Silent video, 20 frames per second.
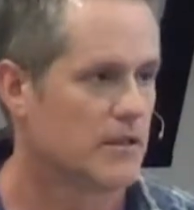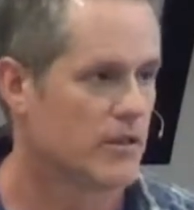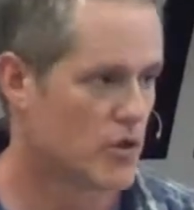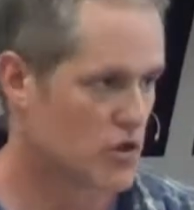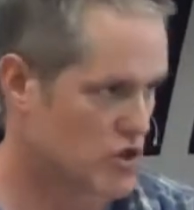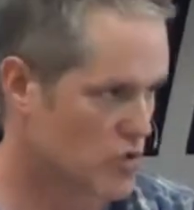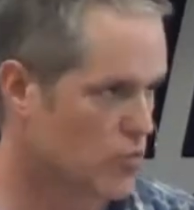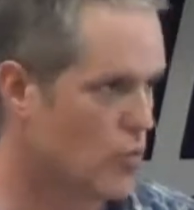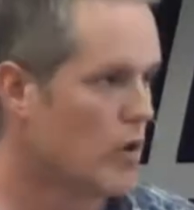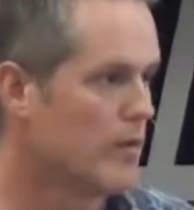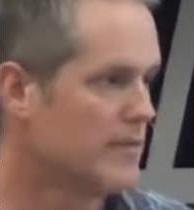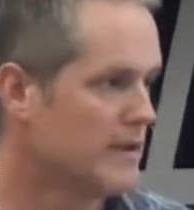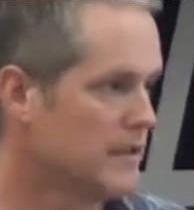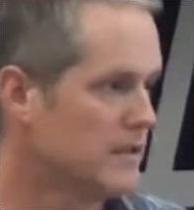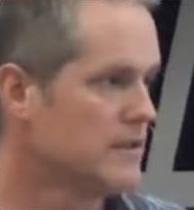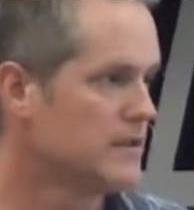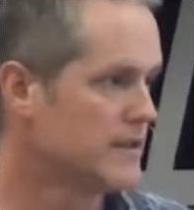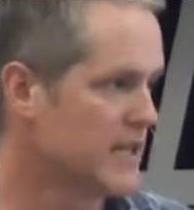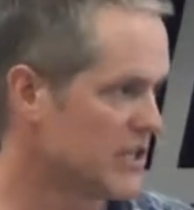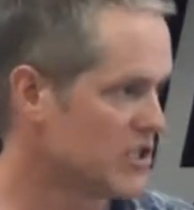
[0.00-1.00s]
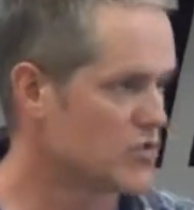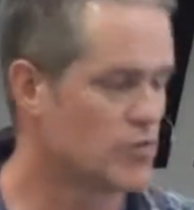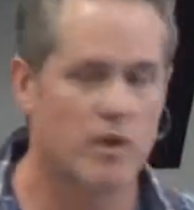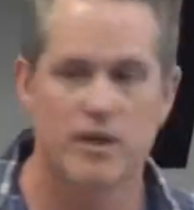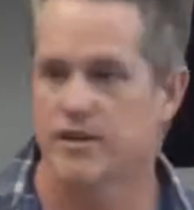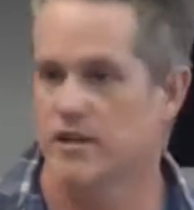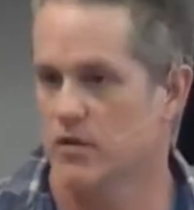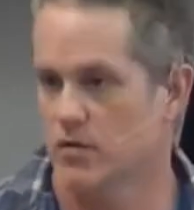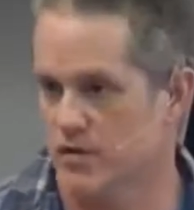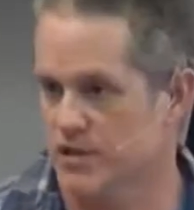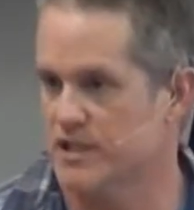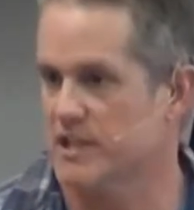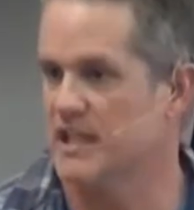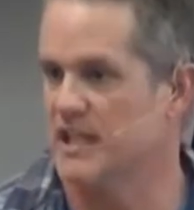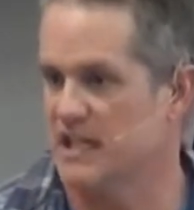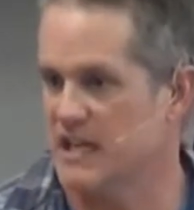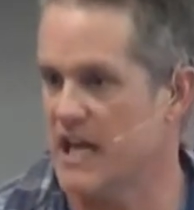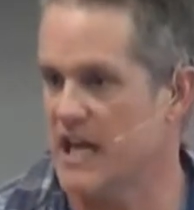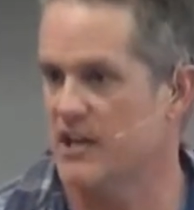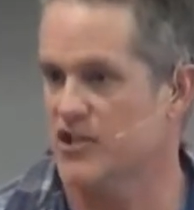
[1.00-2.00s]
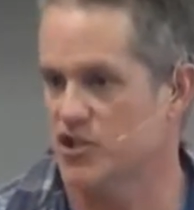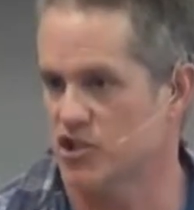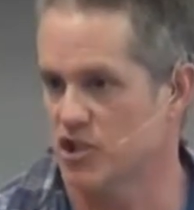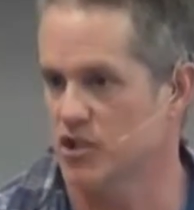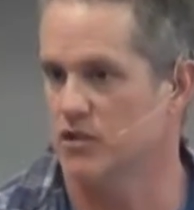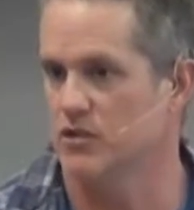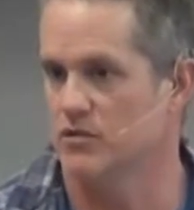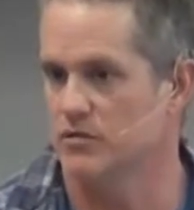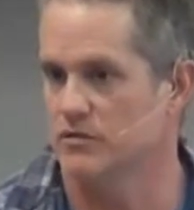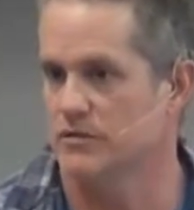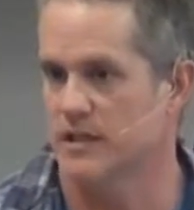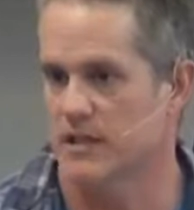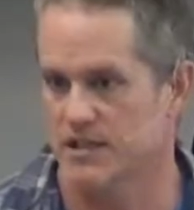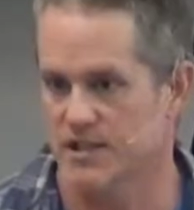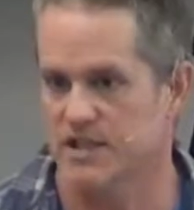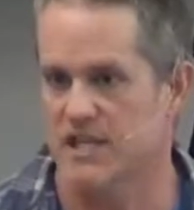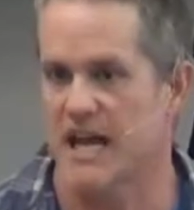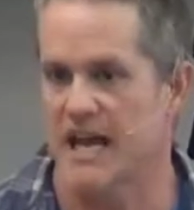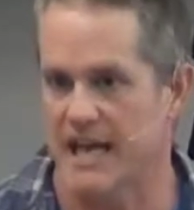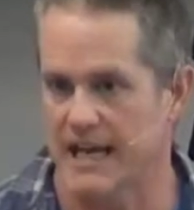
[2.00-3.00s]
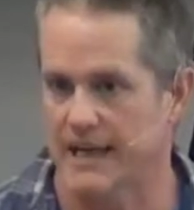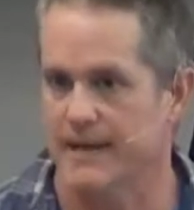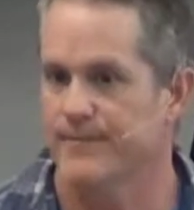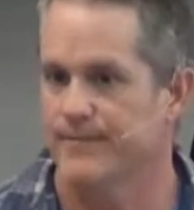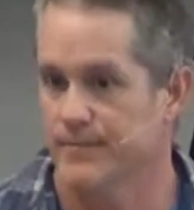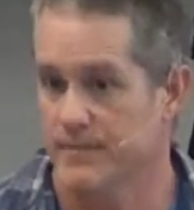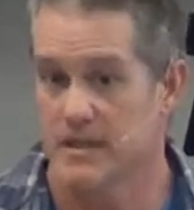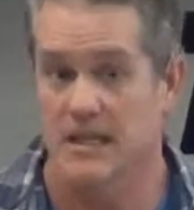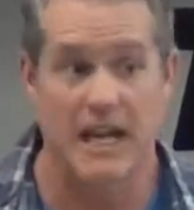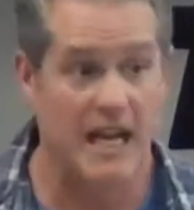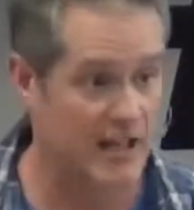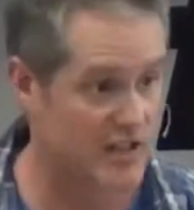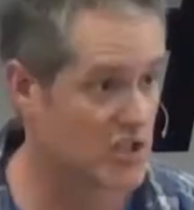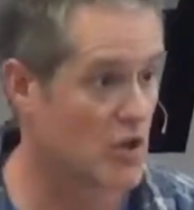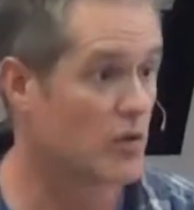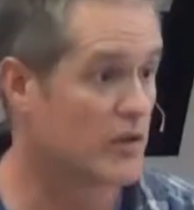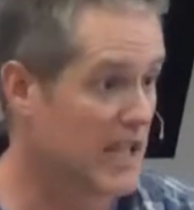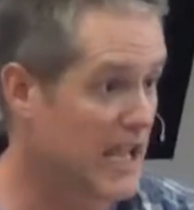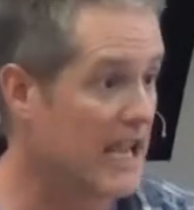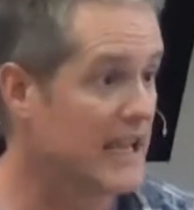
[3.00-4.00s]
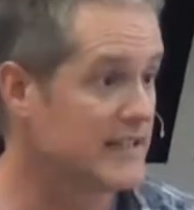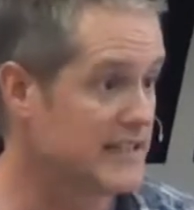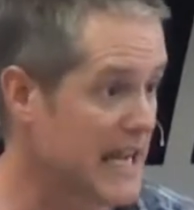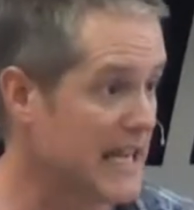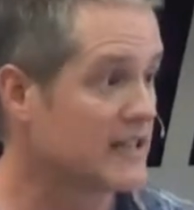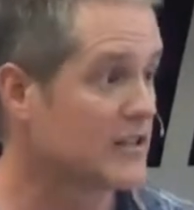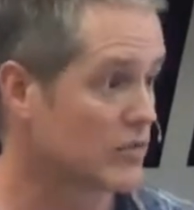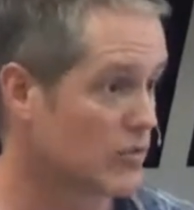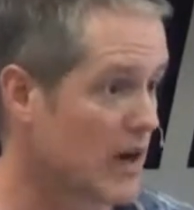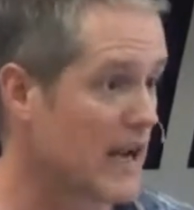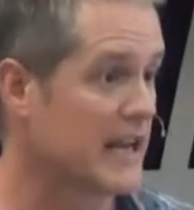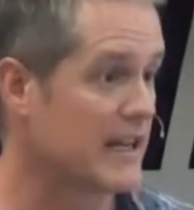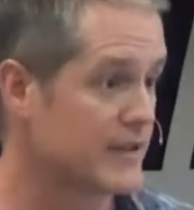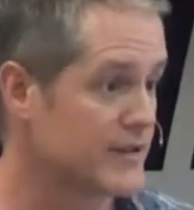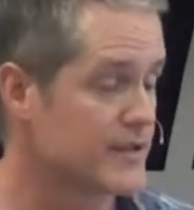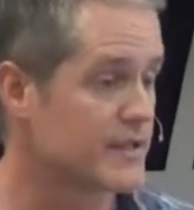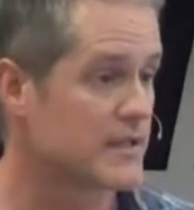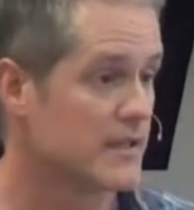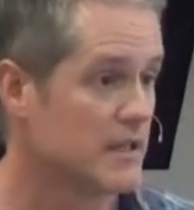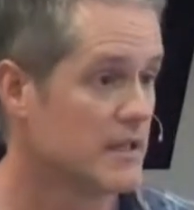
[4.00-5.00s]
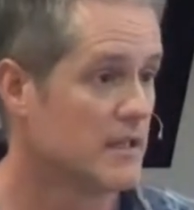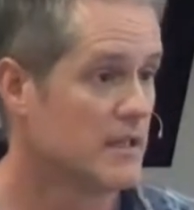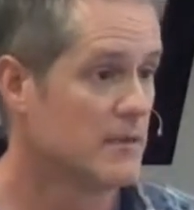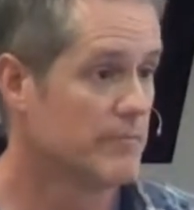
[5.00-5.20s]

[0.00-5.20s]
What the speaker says: There's a woman that's with you or sitting next to you that is saying, it's okay, take the reins.